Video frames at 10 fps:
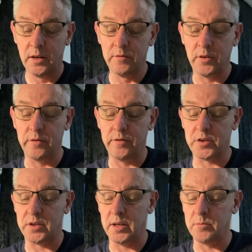For the
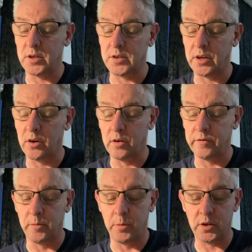first time since they got off
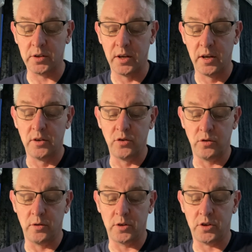the bus,
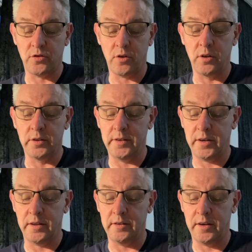Joey was struggling to
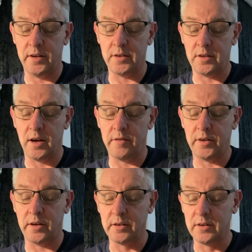contain his
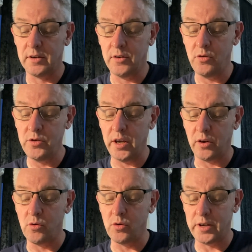laughter. "On you
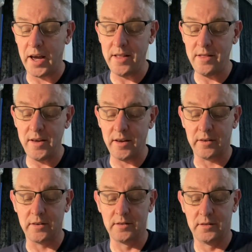go, get in there."
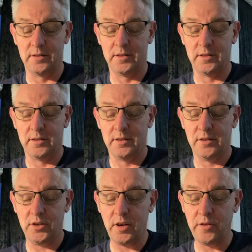
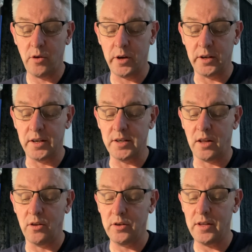"Shift over and gives a
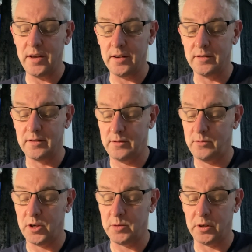look then,"
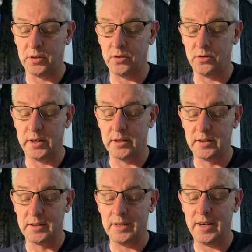whispered Joey.
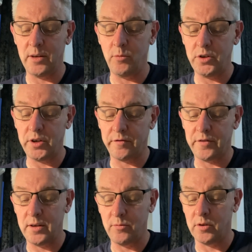"Aye, watch your
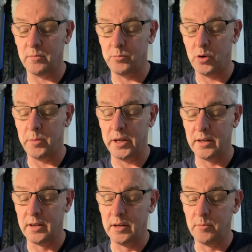feet," warned Bobby,
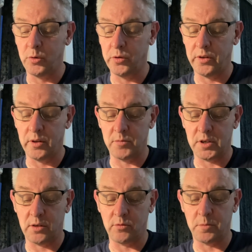both of them
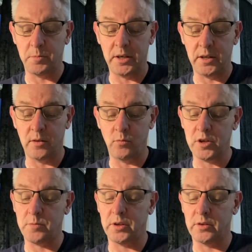still speaking in
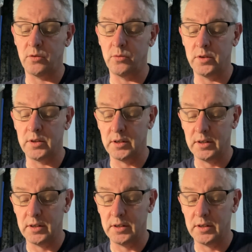whispered tones.